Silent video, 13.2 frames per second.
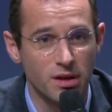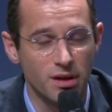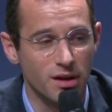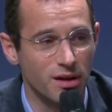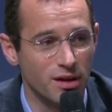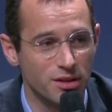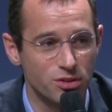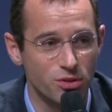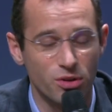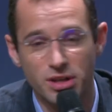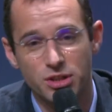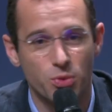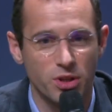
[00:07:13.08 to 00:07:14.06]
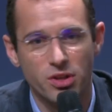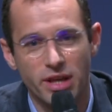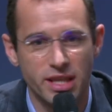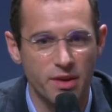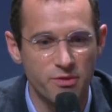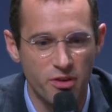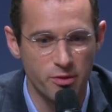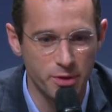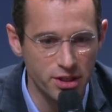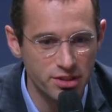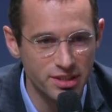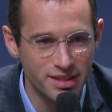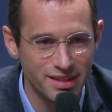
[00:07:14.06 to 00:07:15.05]
So it's 100 times 5
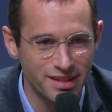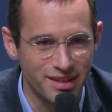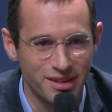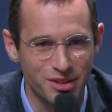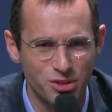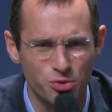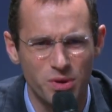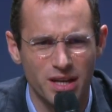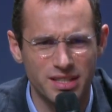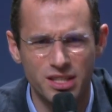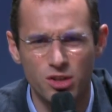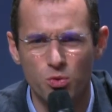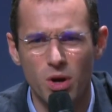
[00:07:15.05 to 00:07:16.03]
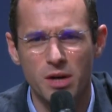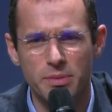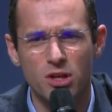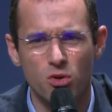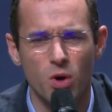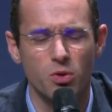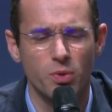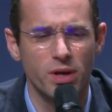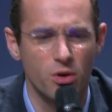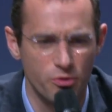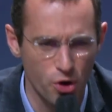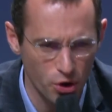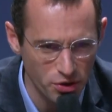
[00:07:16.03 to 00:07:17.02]
minutes. So we are still well below 1 week
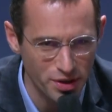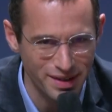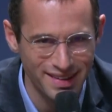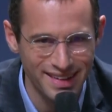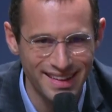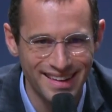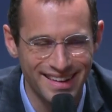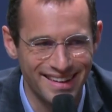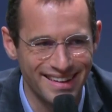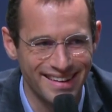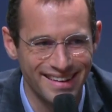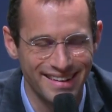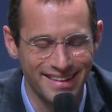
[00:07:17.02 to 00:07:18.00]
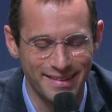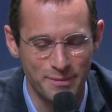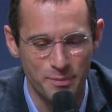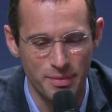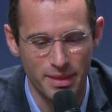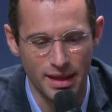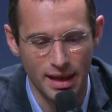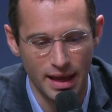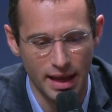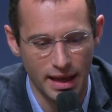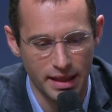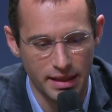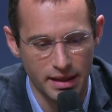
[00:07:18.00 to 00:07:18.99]
of work. Then
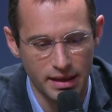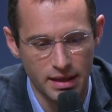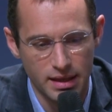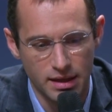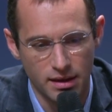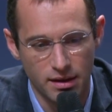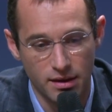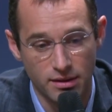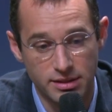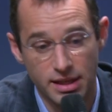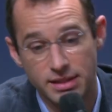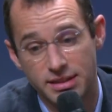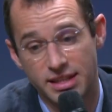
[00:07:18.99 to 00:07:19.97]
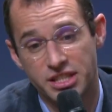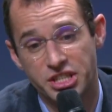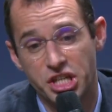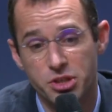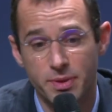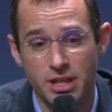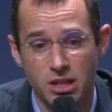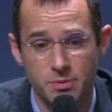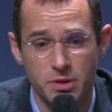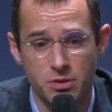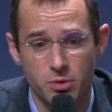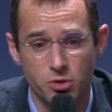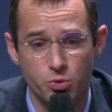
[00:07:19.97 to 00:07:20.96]
there's change
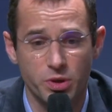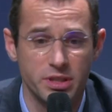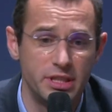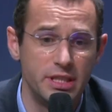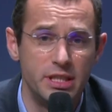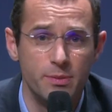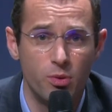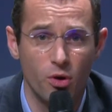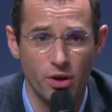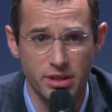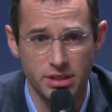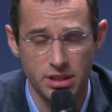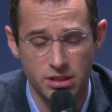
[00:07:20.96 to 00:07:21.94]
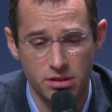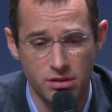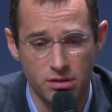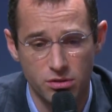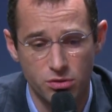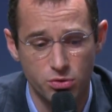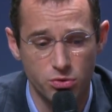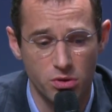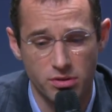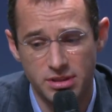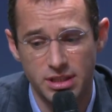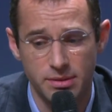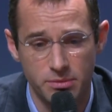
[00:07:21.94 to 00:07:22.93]
management, but we're deploying this
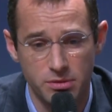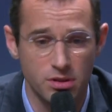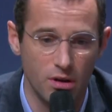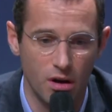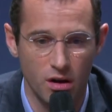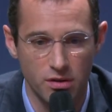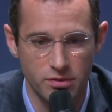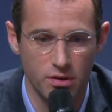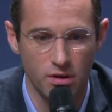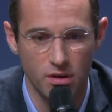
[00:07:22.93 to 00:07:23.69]
to teams of